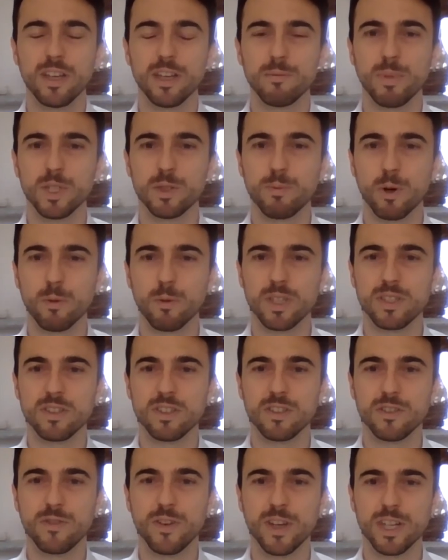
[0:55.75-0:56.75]
By
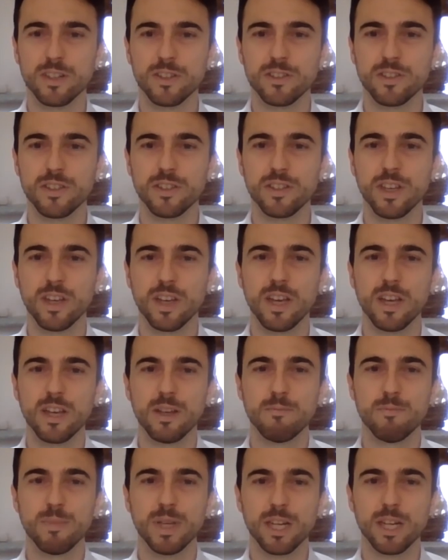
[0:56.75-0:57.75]
SportBusiness figures,
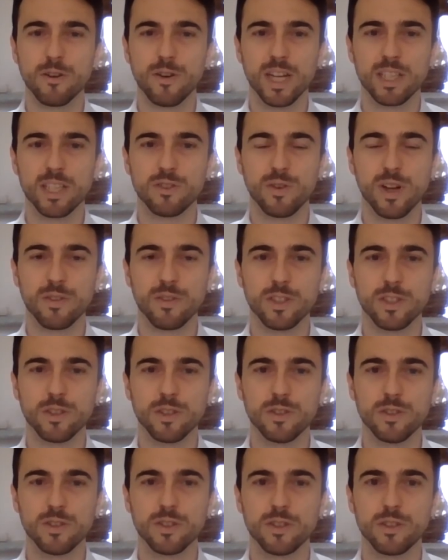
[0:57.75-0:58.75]
media rights
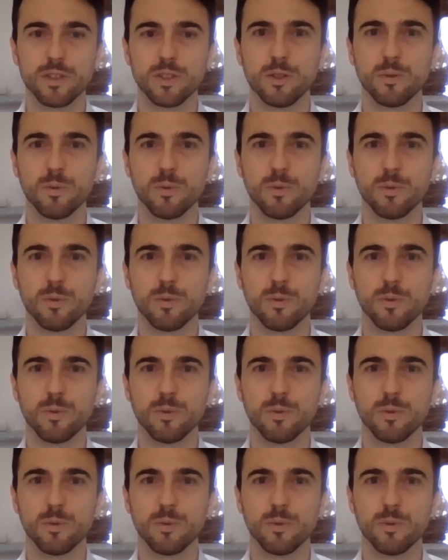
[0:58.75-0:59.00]
revenues